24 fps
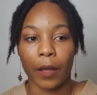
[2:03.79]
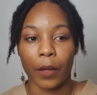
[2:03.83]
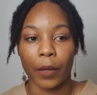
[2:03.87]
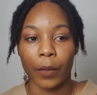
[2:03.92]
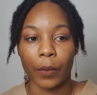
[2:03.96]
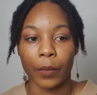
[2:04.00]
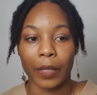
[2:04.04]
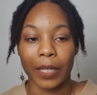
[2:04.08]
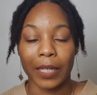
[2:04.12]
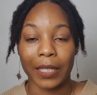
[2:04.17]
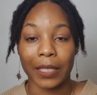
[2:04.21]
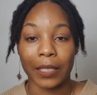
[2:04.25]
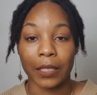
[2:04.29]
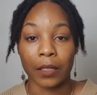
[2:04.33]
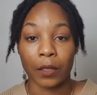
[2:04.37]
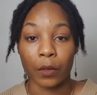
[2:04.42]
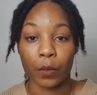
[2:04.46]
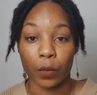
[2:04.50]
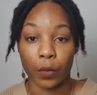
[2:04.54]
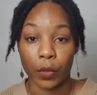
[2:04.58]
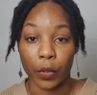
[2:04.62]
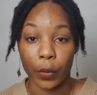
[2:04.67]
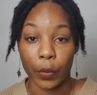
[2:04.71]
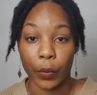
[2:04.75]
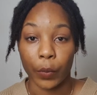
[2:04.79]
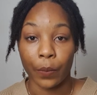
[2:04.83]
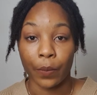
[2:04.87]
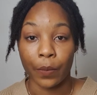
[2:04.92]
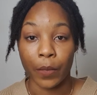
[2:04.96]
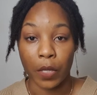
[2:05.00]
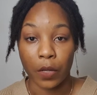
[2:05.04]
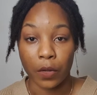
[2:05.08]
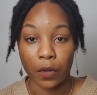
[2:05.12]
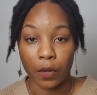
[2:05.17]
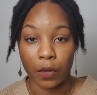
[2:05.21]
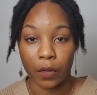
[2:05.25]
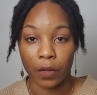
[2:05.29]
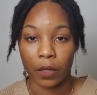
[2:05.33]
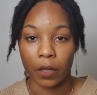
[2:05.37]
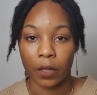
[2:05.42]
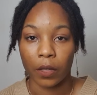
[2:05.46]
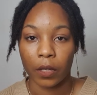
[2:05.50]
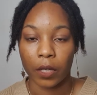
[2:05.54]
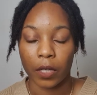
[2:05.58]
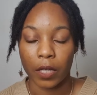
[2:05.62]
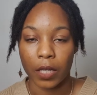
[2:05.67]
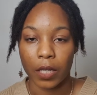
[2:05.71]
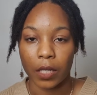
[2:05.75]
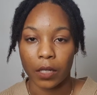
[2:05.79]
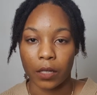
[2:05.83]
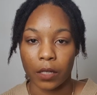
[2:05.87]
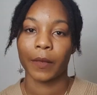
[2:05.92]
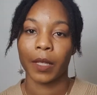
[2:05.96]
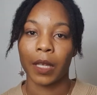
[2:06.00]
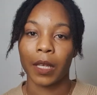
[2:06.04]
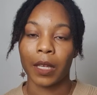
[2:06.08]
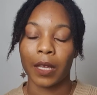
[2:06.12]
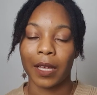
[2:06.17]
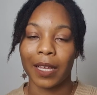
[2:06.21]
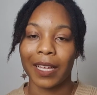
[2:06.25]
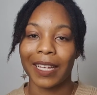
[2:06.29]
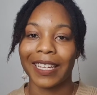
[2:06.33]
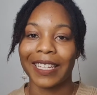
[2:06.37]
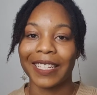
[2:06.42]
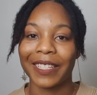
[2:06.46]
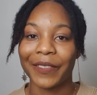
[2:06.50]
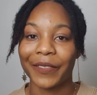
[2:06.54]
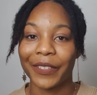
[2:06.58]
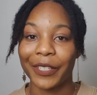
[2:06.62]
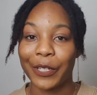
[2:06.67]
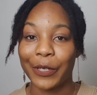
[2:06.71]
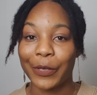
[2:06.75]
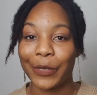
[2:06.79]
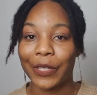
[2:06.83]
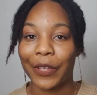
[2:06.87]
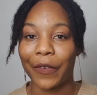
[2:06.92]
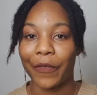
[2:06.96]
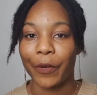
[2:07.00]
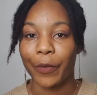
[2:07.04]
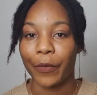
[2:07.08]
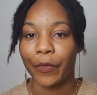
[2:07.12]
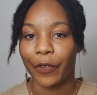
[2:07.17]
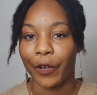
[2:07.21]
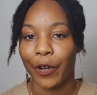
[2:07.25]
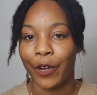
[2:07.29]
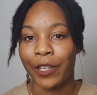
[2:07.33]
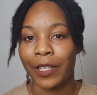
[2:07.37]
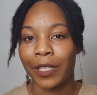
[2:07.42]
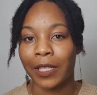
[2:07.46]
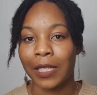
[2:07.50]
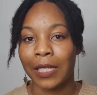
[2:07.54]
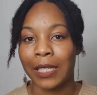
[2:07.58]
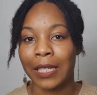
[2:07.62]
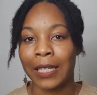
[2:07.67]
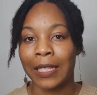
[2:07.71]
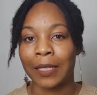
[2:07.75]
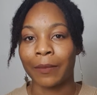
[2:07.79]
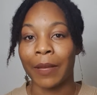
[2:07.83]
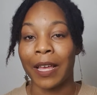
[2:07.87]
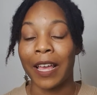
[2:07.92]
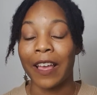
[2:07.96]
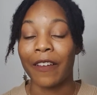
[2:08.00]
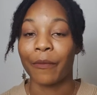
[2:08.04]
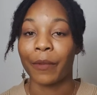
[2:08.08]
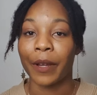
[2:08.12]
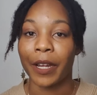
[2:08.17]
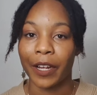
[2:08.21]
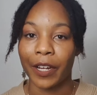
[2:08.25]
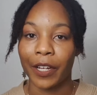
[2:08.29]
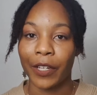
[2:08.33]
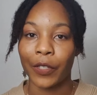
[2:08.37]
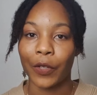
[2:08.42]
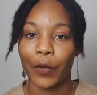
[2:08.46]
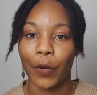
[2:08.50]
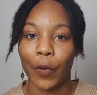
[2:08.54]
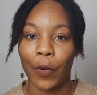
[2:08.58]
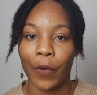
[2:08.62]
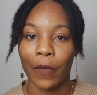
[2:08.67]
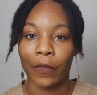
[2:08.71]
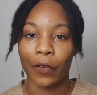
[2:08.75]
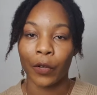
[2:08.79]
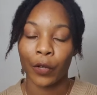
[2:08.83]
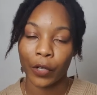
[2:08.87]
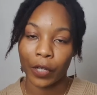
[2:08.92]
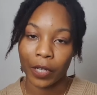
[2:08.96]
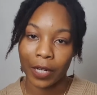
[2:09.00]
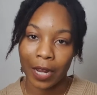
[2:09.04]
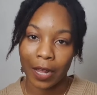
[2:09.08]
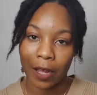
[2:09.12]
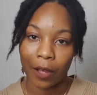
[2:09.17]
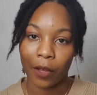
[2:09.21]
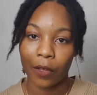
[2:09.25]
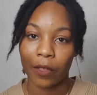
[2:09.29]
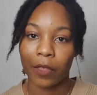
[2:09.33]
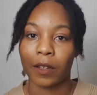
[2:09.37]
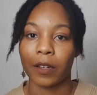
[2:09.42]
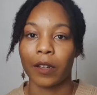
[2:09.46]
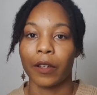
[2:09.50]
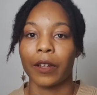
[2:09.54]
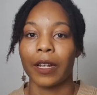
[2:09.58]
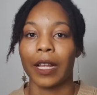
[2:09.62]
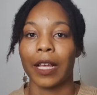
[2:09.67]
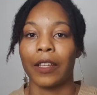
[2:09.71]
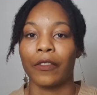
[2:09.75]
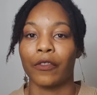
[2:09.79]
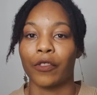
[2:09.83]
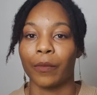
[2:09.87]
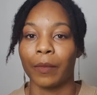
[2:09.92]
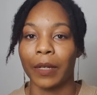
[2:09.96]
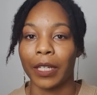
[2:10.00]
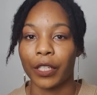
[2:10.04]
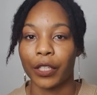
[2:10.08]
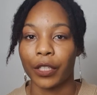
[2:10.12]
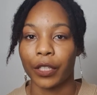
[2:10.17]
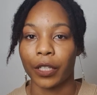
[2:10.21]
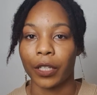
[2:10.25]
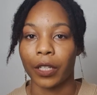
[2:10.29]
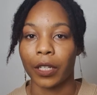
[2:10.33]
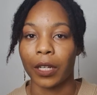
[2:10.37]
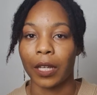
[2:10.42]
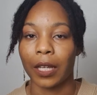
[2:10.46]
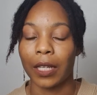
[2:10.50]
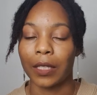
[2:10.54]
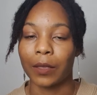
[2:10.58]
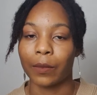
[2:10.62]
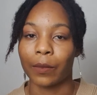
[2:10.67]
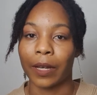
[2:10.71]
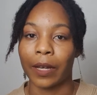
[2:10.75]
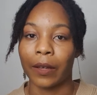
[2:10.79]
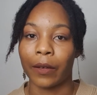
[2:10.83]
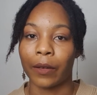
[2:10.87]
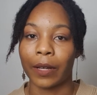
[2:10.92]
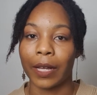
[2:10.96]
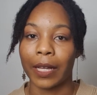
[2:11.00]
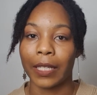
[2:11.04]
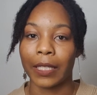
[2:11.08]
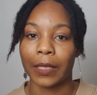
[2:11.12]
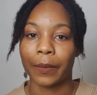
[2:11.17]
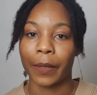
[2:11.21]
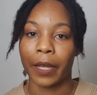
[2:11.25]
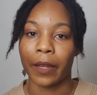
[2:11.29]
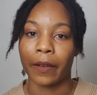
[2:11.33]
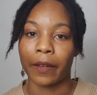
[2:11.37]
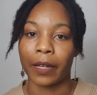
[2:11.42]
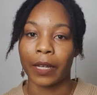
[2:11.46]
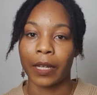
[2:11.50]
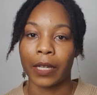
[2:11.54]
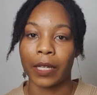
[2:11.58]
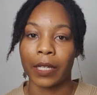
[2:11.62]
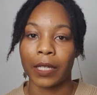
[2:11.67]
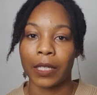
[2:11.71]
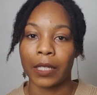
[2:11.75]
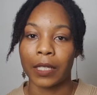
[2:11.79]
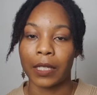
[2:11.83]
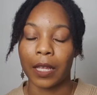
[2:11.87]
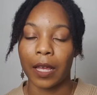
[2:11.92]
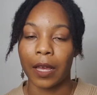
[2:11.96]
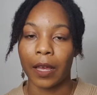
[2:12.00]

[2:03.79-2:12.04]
It's an autoimmune condition. Individuals suffering with Crohn's disease may have periods of good health, known as remission, as well as periods